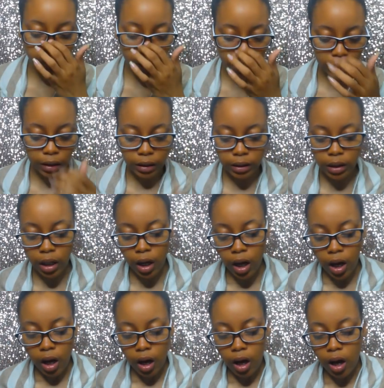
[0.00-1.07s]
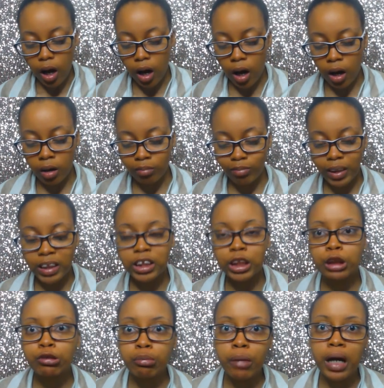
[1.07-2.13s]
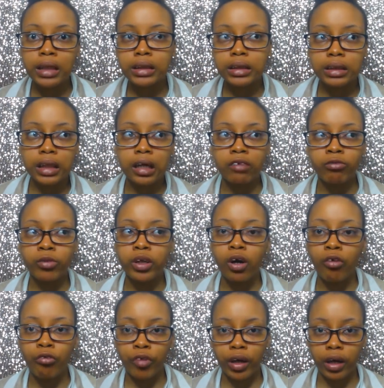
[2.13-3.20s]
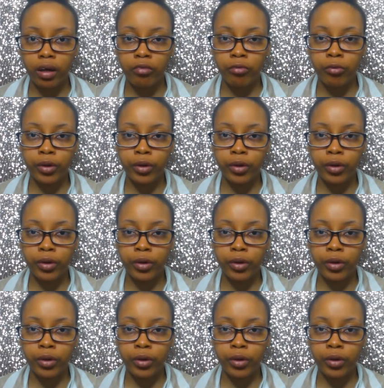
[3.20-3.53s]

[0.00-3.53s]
practice, um, it just reminds us that if we don't forgive,